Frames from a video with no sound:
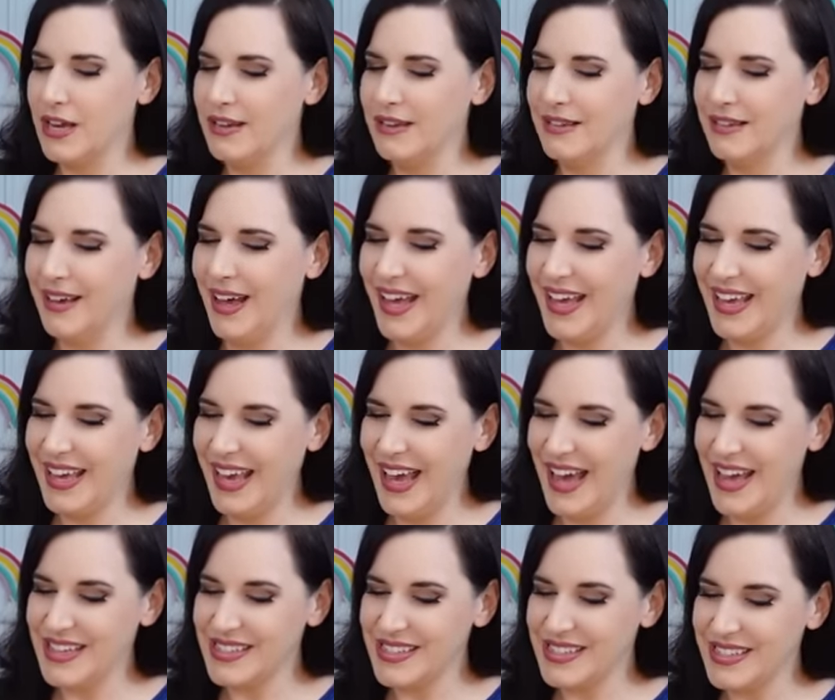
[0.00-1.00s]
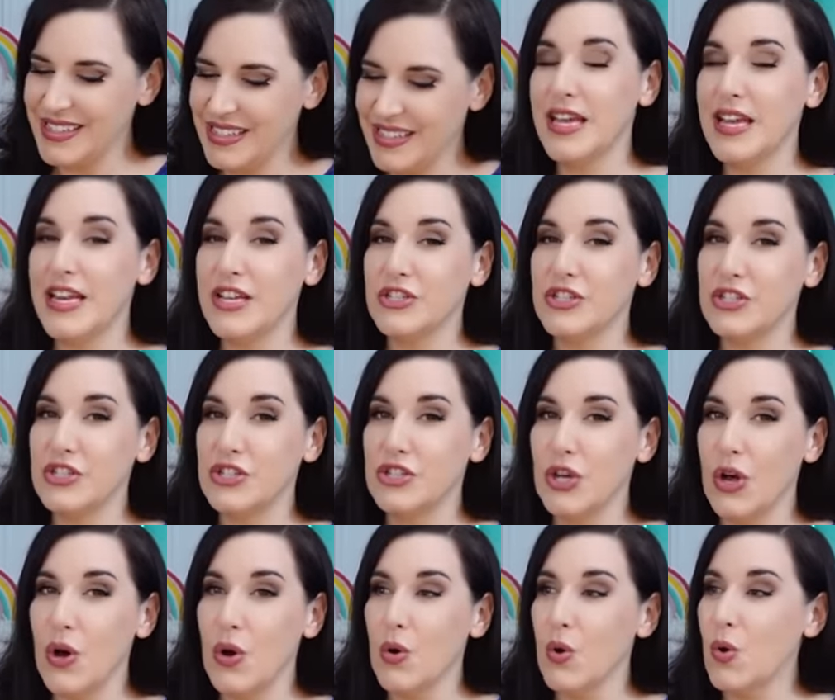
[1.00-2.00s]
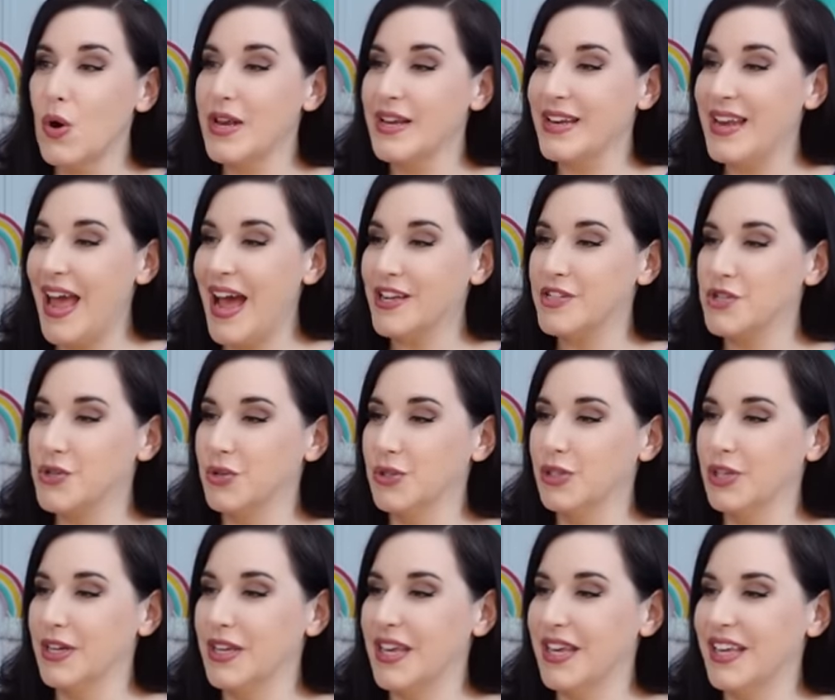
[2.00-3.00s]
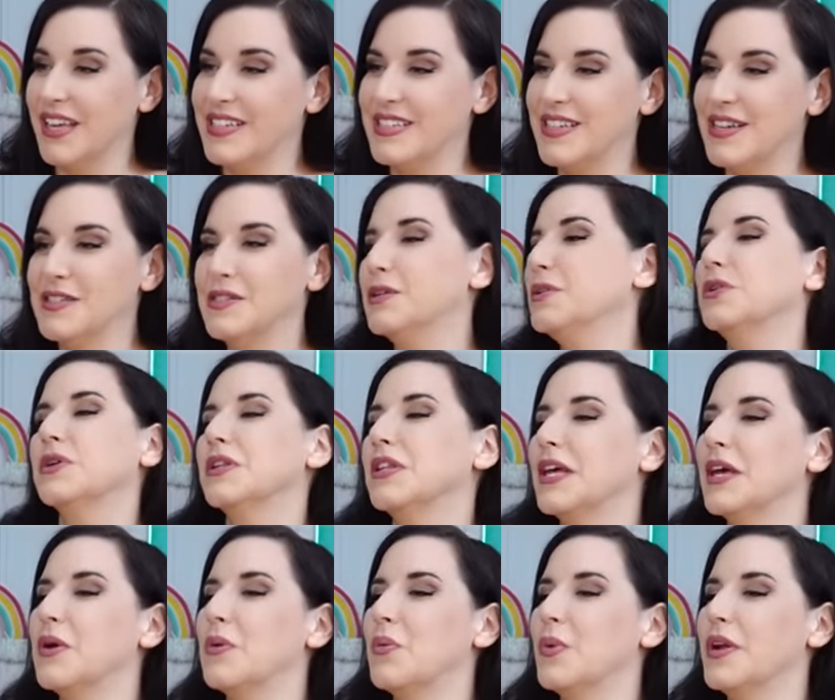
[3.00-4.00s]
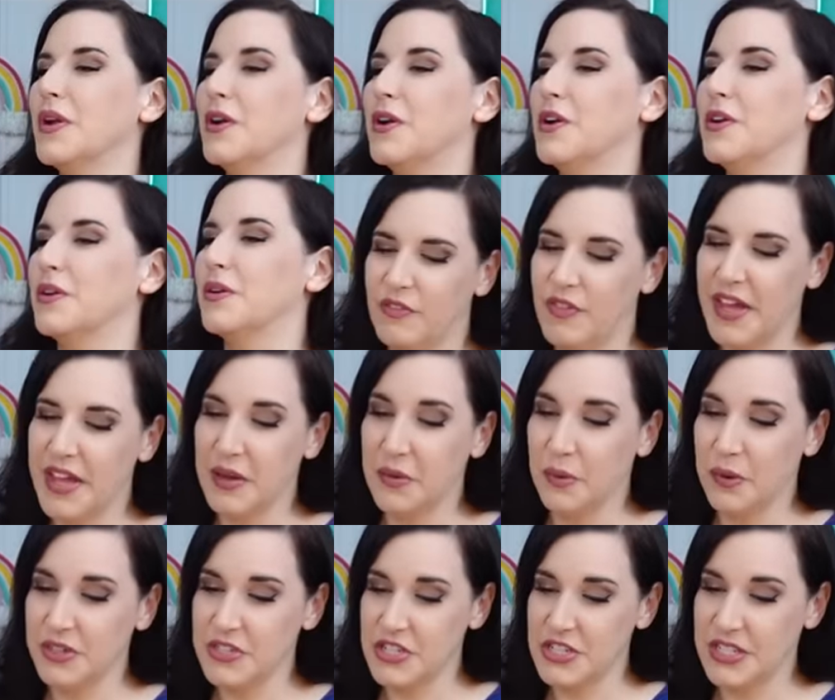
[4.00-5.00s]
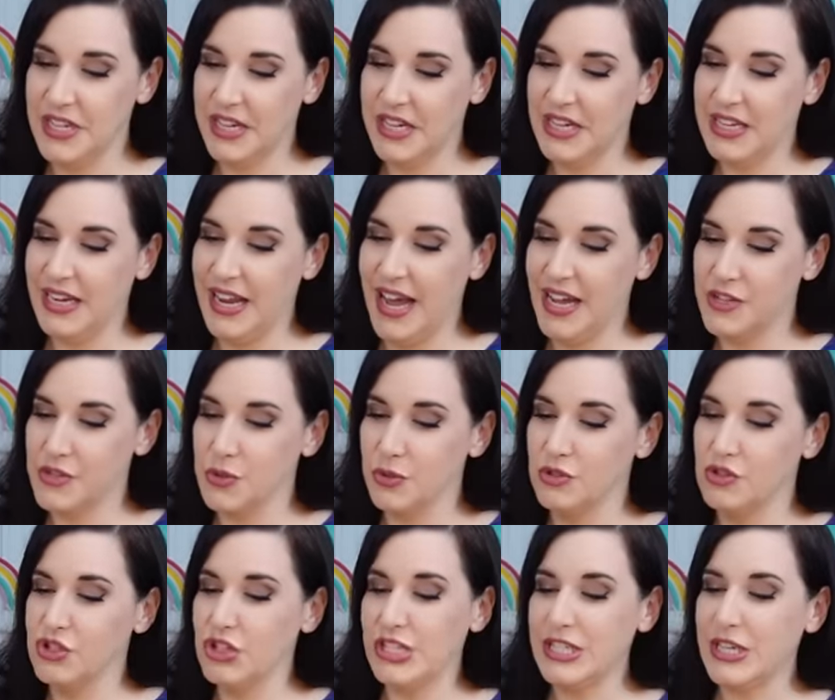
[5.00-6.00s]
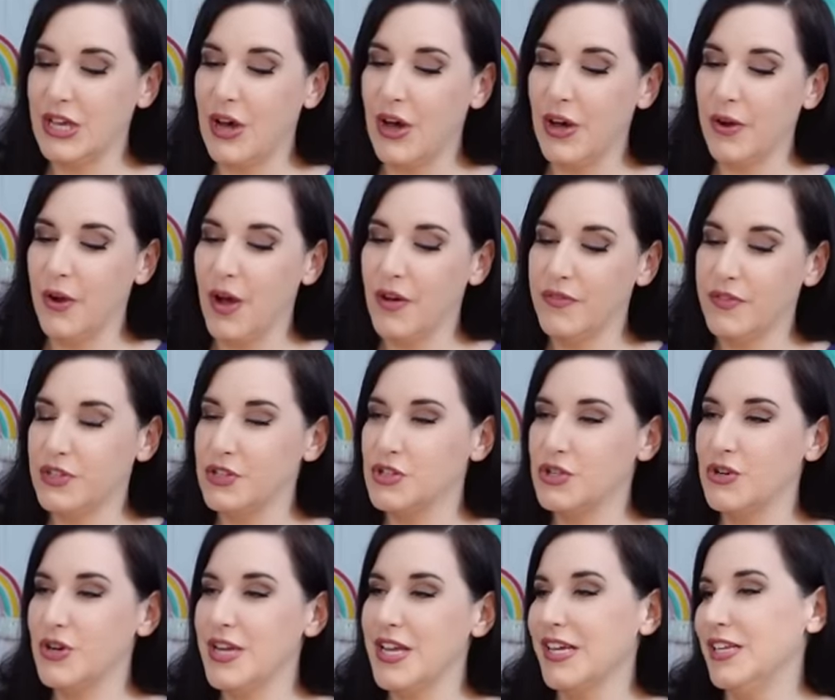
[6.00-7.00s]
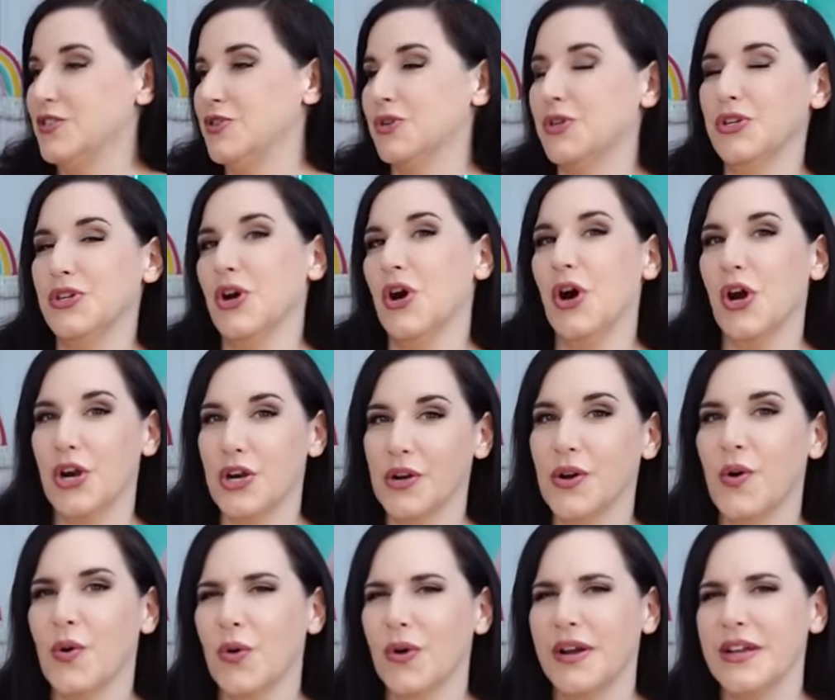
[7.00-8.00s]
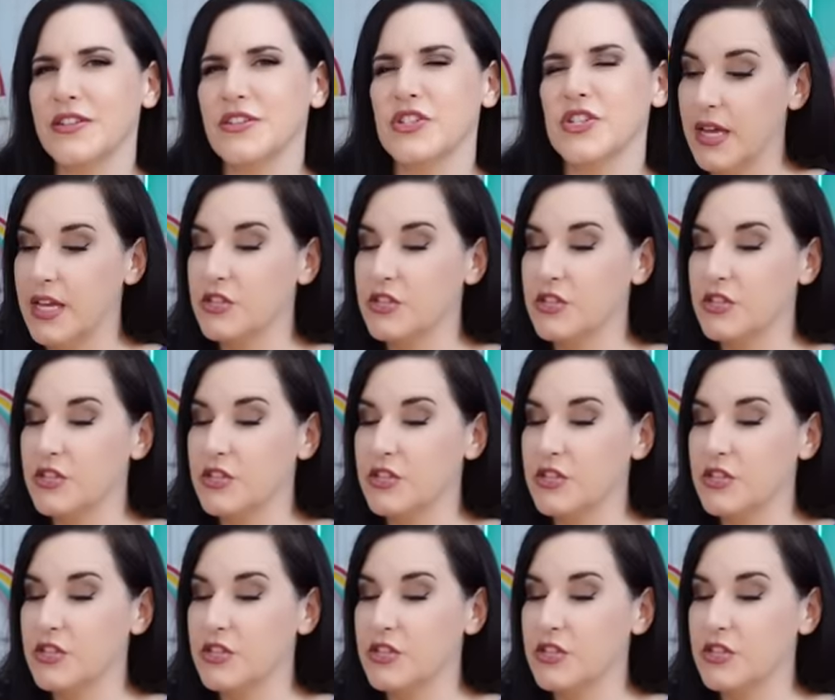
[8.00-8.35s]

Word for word: I guess? It is so natural looking. It doesn't look like a weird fake orange. It's like a natural, just cut off the tree in your yard orange.